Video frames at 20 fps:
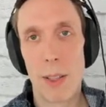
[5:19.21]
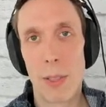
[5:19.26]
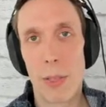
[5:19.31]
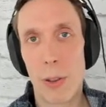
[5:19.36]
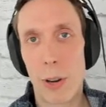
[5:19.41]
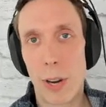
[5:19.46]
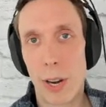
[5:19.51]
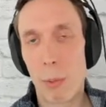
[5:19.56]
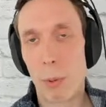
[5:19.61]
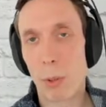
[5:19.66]

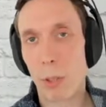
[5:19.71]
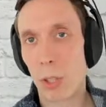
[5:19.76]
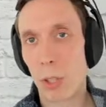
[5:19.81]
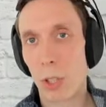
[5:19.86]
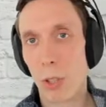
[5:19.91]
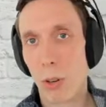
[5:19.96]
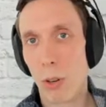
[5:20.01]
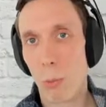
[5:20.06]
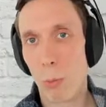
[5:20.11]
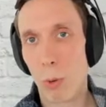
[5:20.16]
they're able to
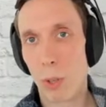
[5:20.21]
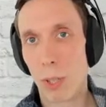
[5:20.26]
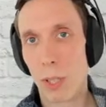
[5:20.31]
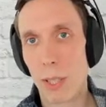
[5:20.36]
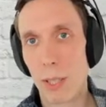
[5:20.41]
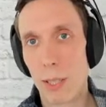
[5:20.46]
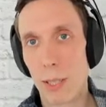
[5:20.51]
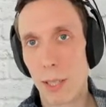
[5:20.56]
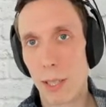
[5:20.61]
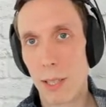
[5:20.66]
show up more
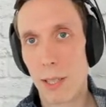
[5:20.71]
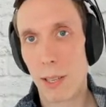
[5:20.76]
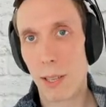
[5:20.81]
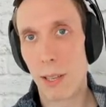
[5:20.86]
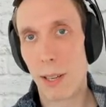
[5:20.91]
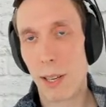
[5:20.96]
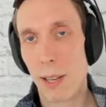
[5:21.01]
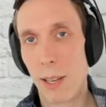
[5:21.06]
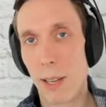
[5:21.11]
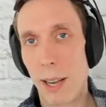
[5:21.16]

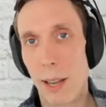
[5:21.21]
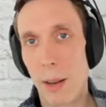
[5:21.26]
consistently